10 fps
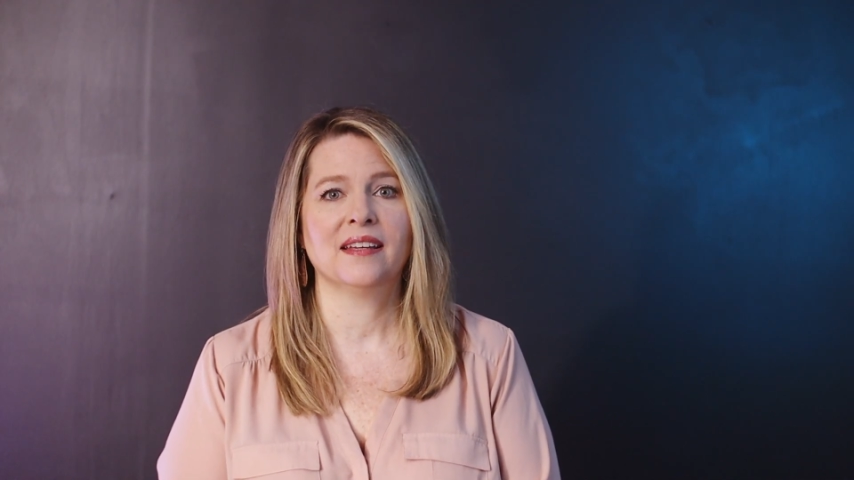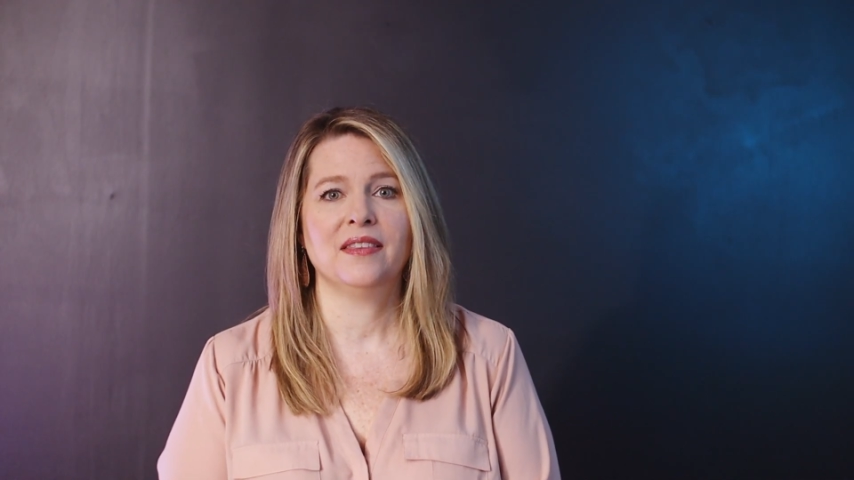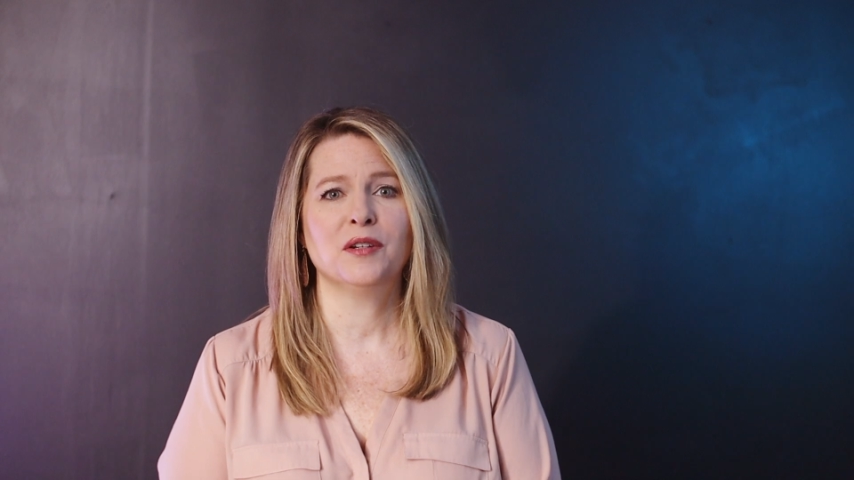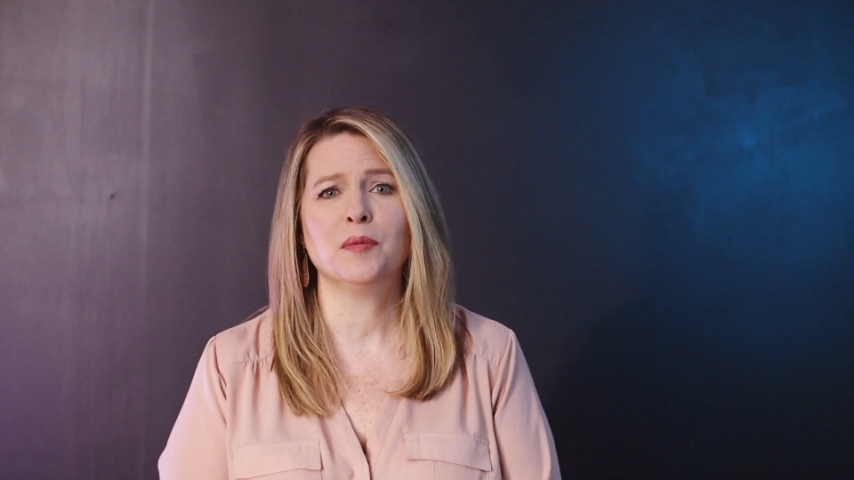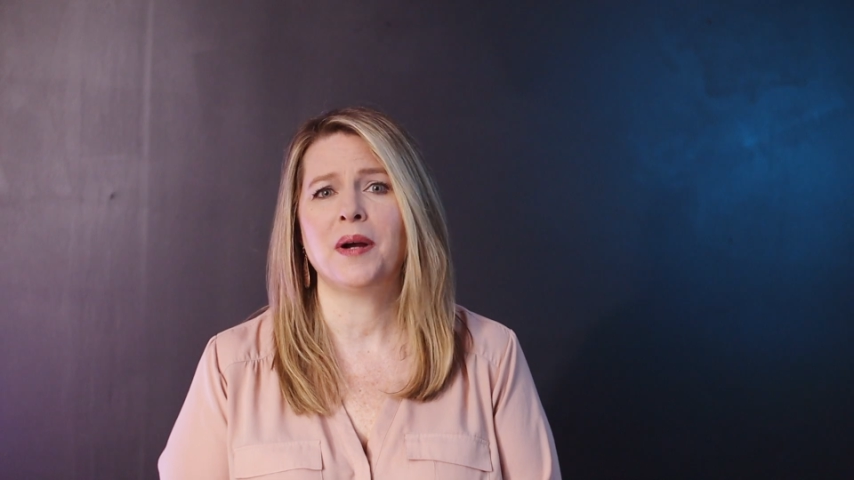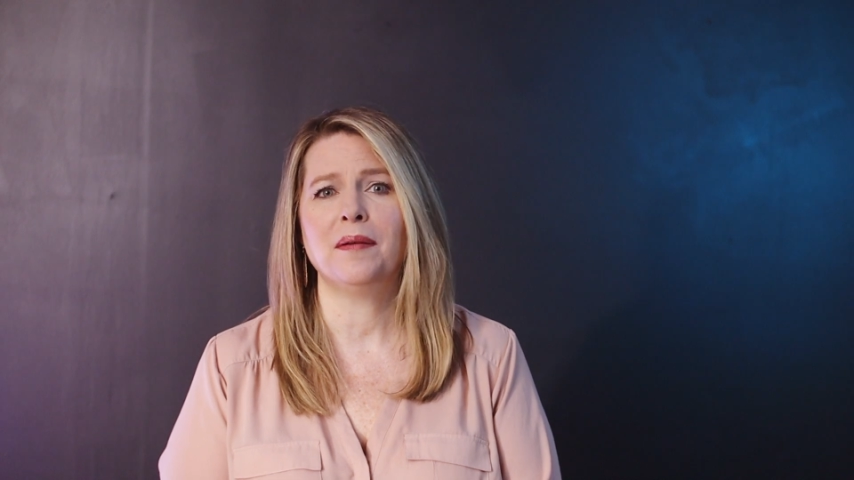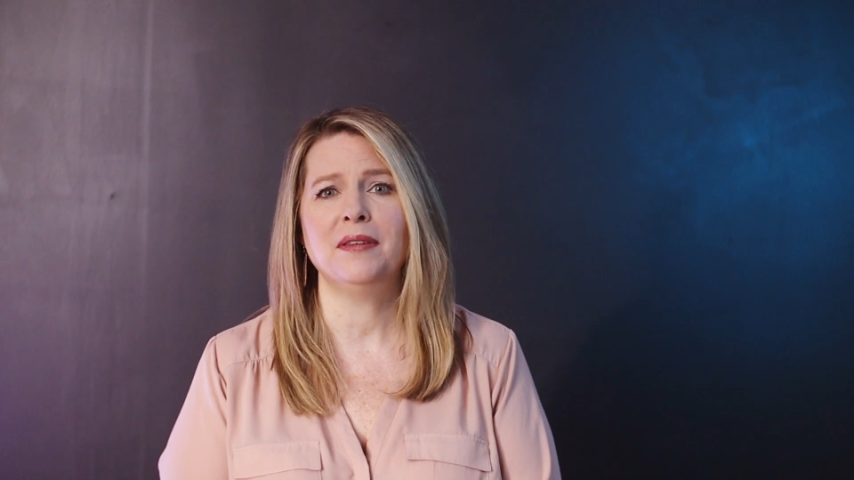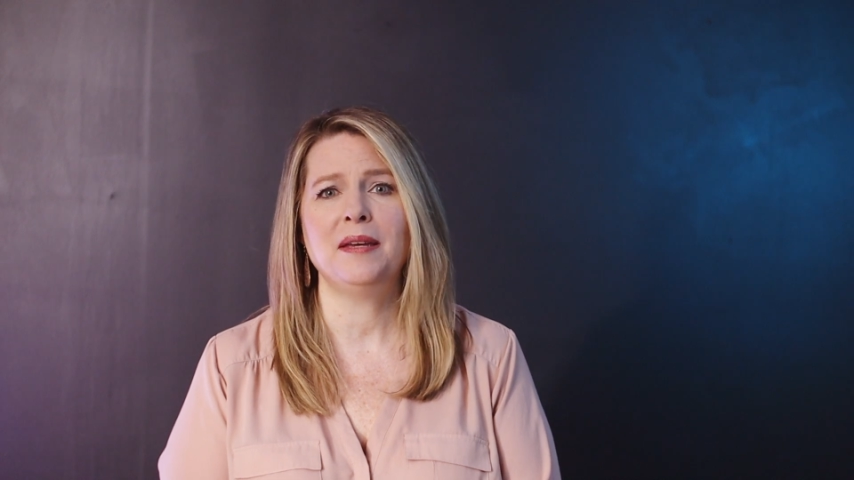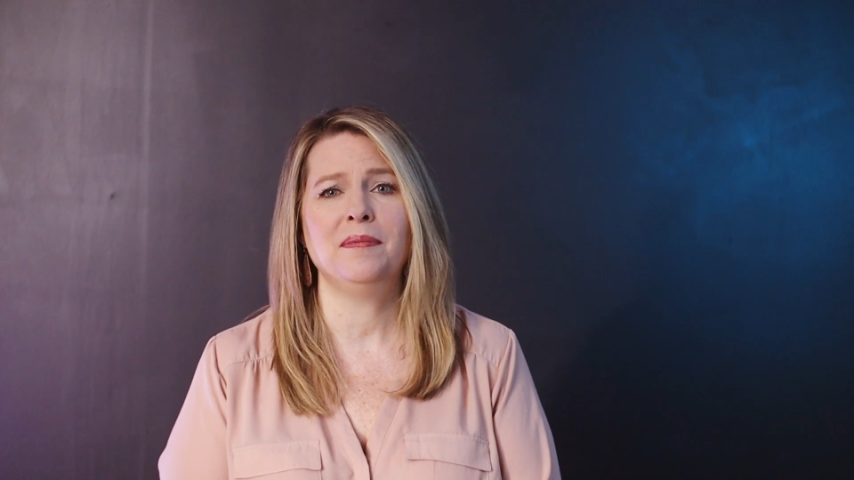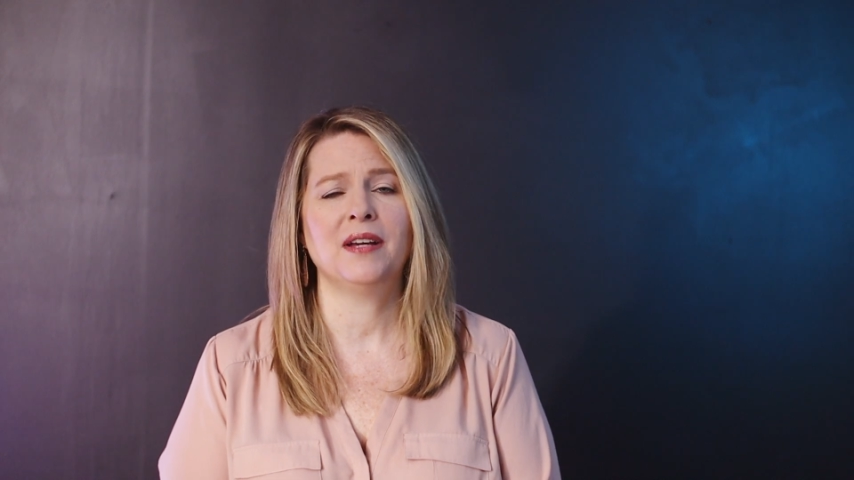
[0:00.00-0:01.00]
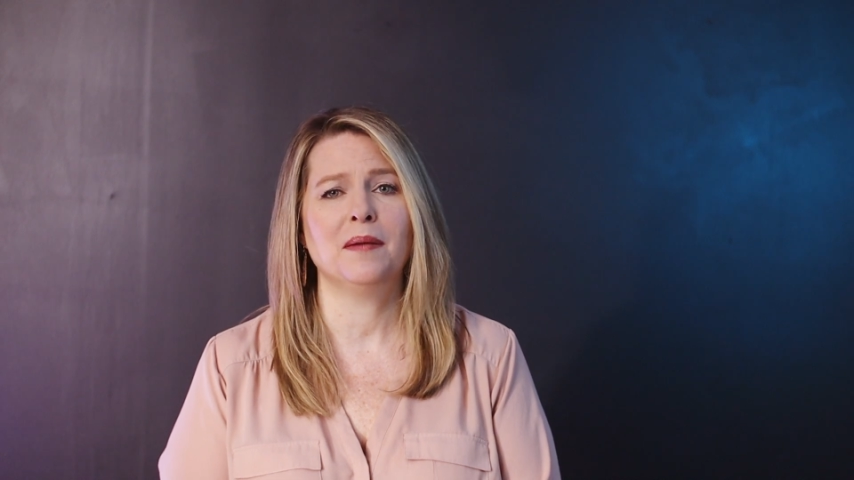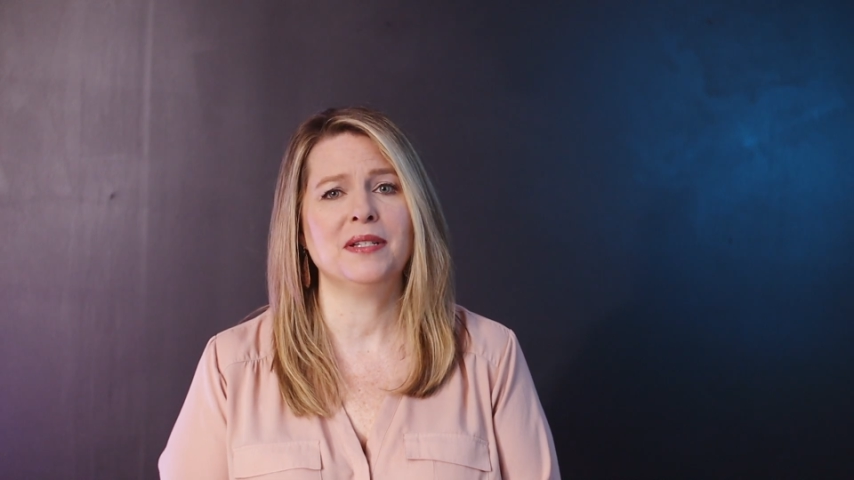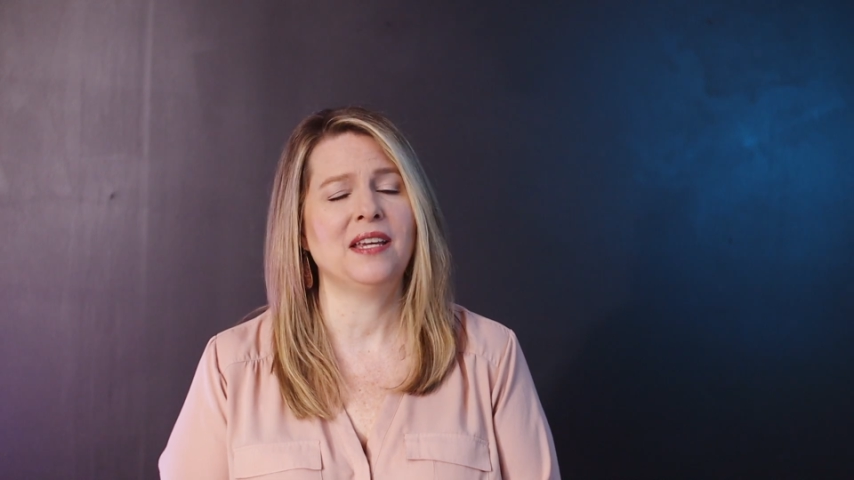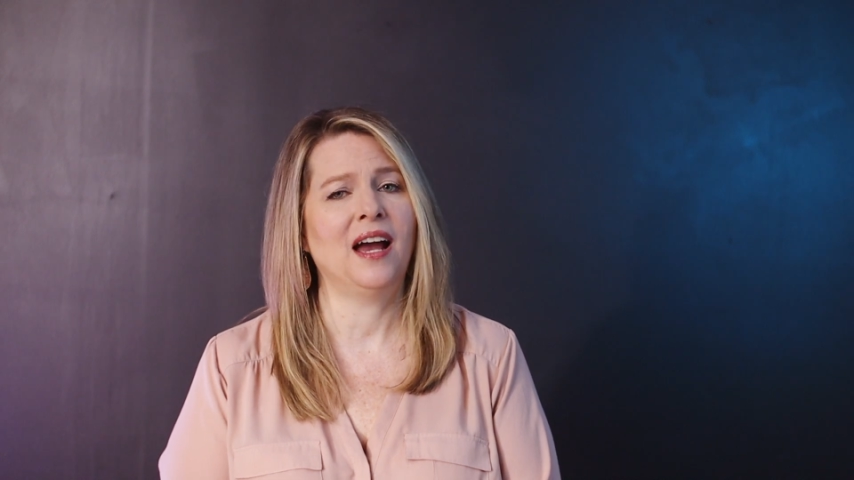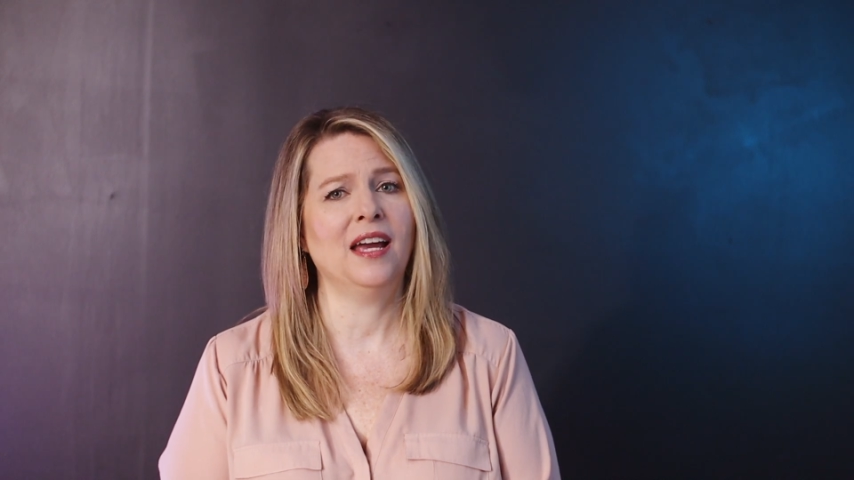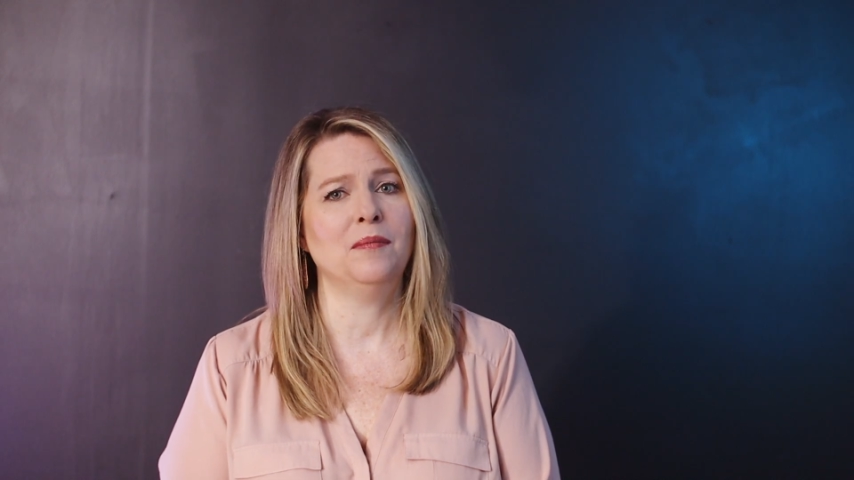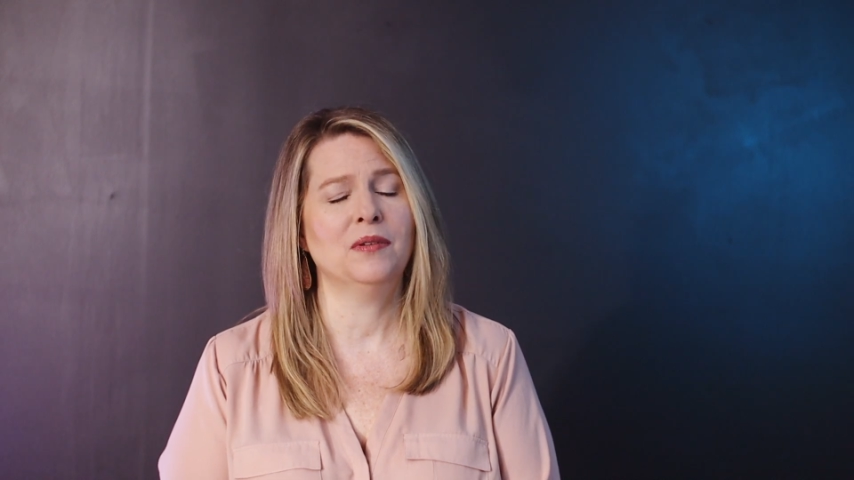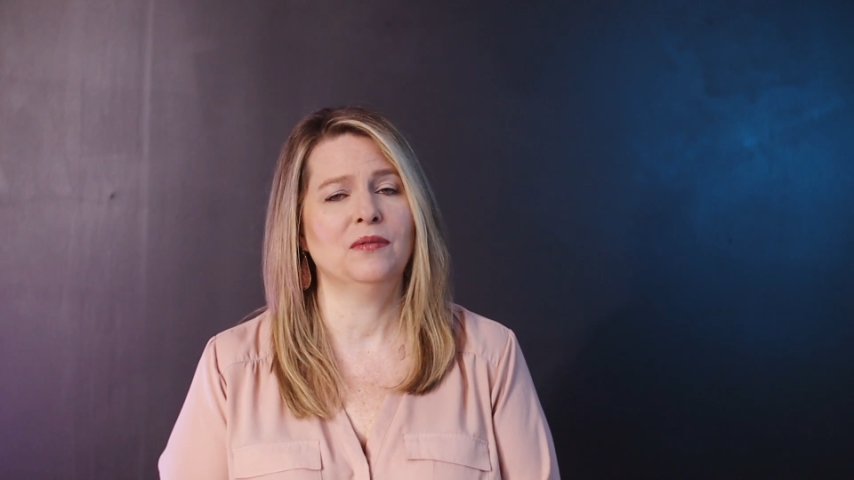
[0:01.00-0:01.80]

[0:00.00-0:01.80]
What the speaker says: There will probably come a time